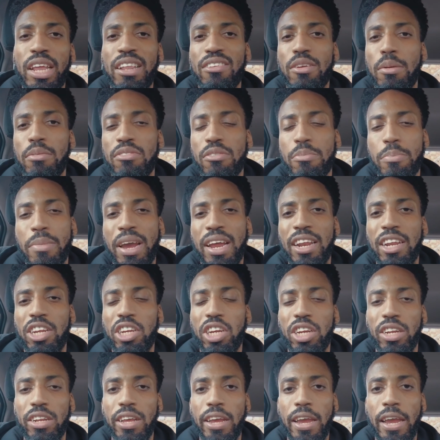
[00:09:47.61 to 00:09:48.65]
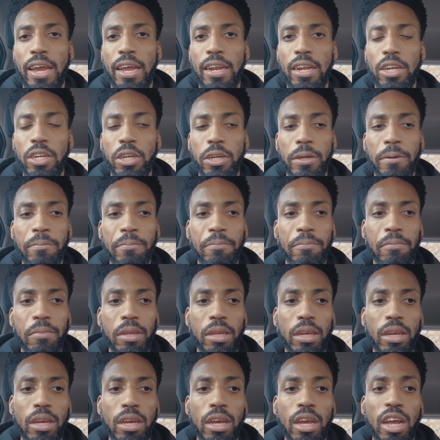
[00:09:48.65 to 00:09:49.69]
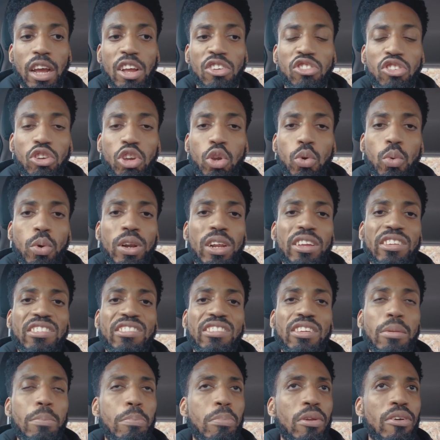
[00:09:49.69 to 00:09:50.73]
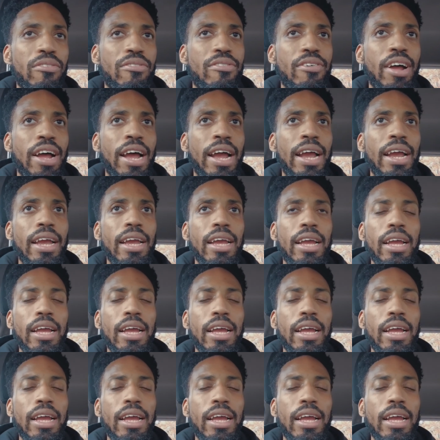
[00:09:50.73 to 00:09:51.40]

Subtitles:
terms of managing their energy. And so you want to simplify,